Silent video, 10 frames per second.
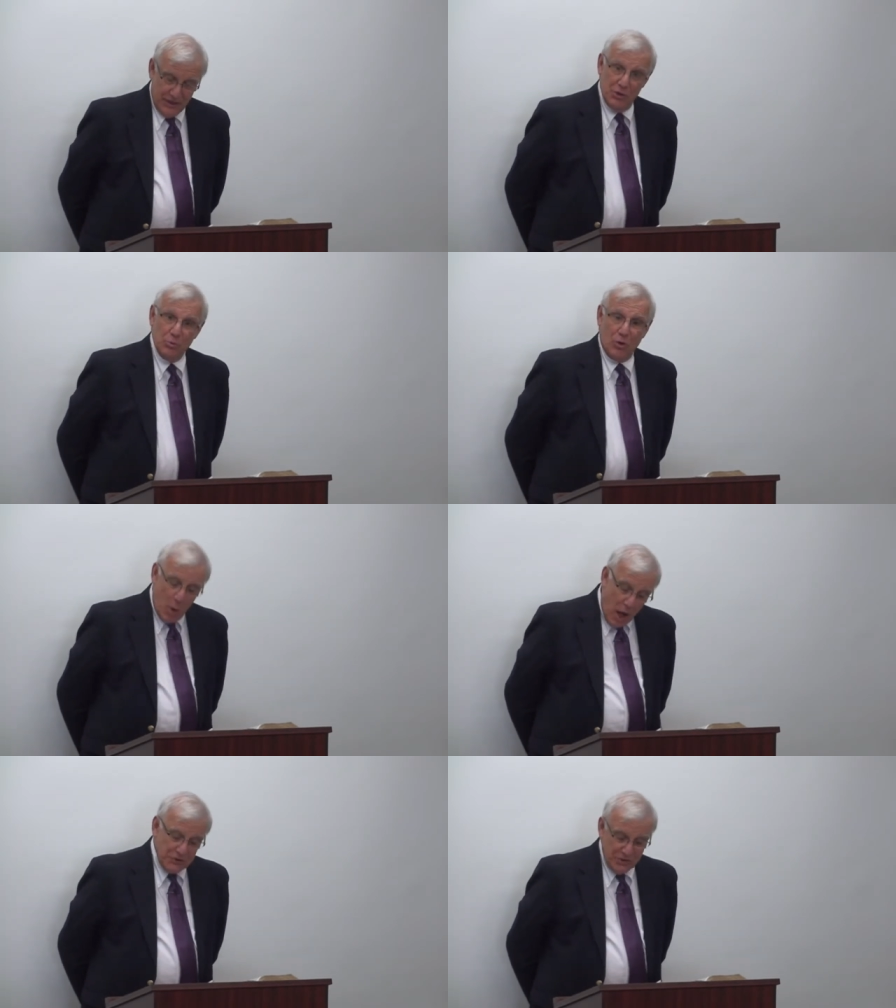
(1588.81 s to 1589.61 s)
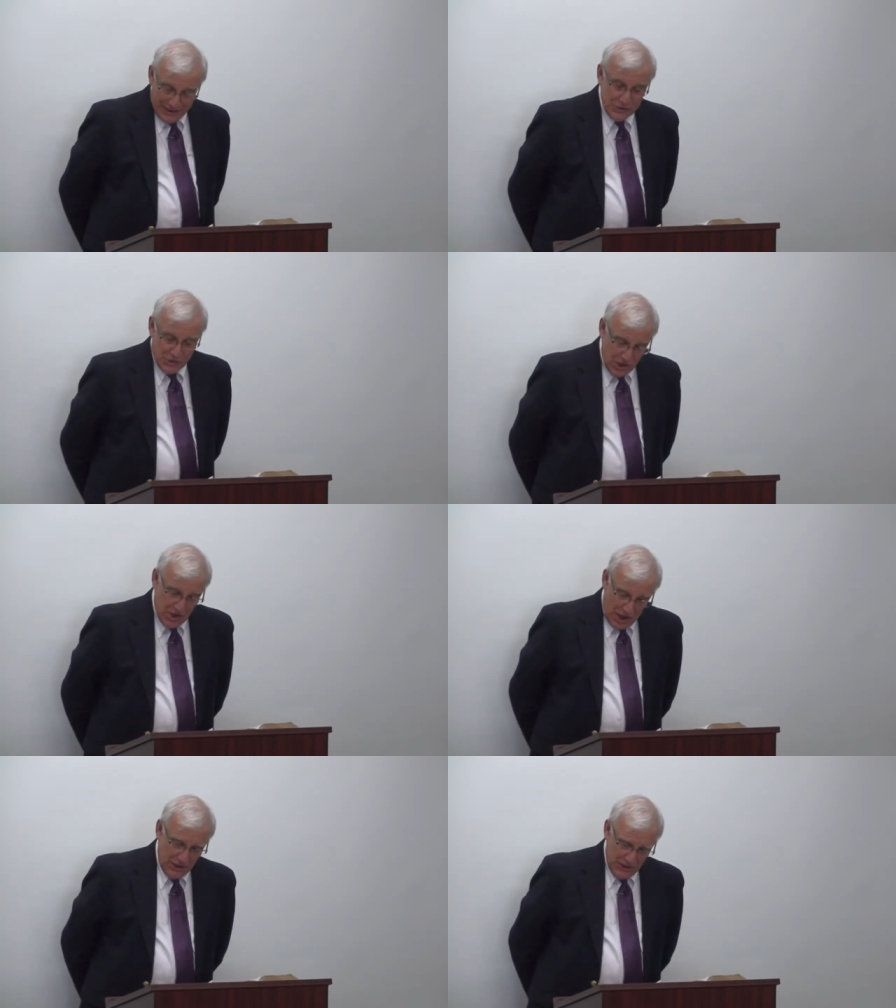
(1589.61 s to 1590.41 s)
in Rwanda, in
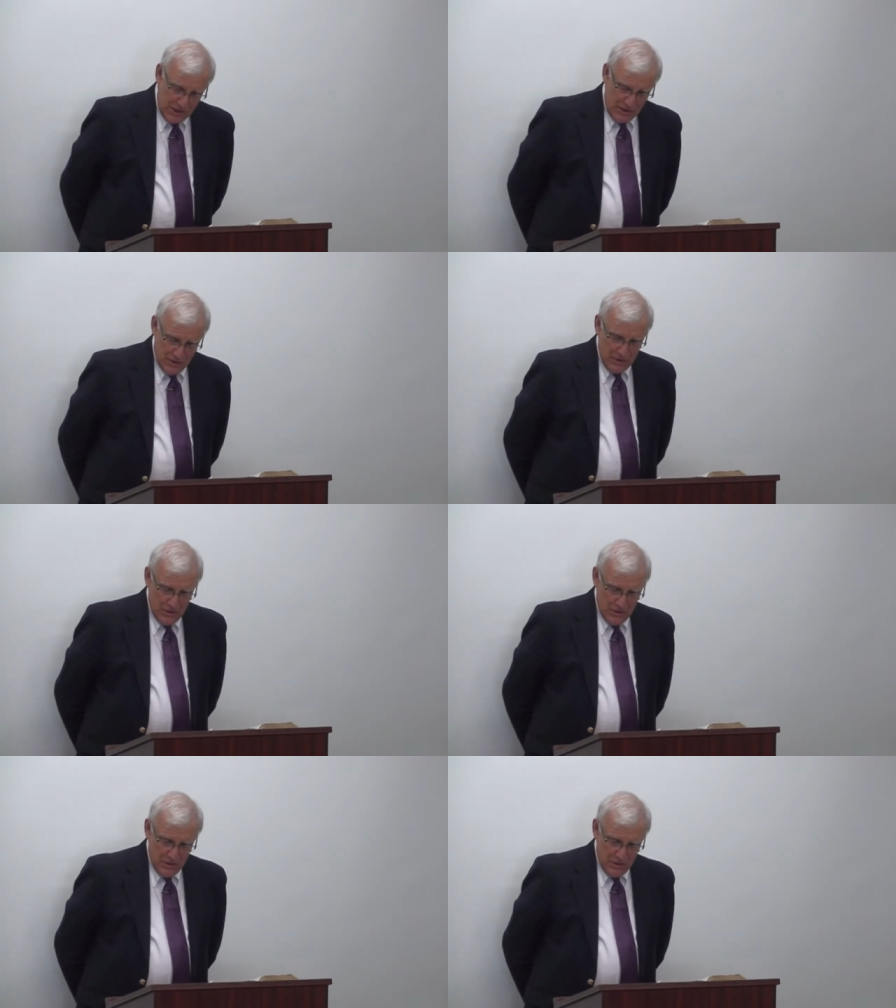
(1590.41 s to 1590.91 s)
Kigali.